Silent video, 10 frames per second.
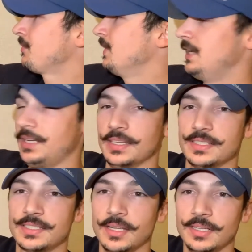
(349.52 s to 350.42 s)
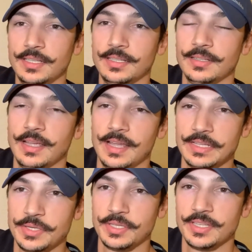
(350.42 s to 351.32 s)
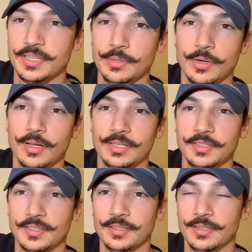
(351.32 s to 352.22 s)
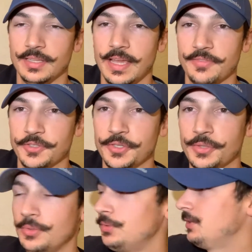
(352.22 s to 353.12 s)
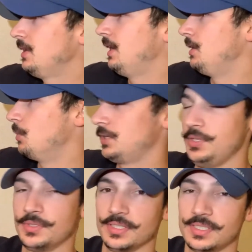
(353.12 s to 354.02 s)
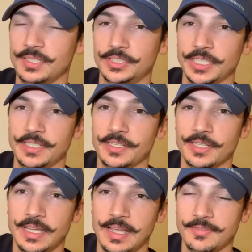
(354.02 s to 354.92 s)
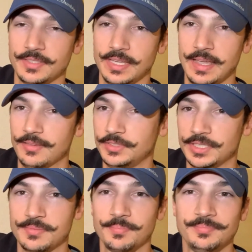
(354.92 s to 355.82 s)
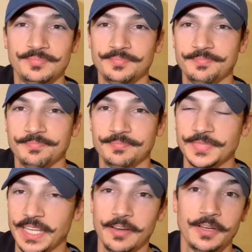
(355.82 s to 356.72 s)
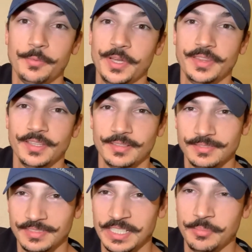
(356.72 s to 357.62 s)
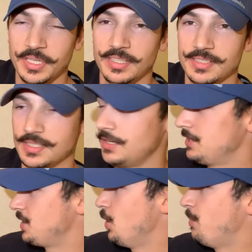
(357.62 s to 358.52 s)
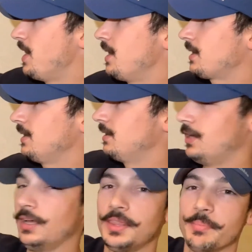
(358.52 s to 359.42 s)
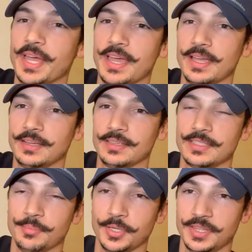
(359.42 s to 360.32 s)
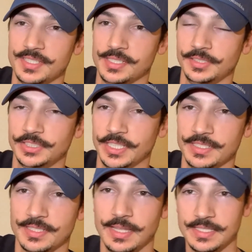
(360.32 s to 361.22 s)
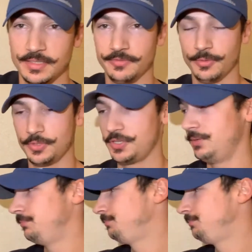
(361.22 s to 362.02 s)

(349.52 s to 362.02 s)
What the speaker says: it gets sunny as you continue on into the afternoon and you want to use the sunshade, you're going to have just carried it with you because there is no pocket on the bag to put the sunshade. So that's unfortunate.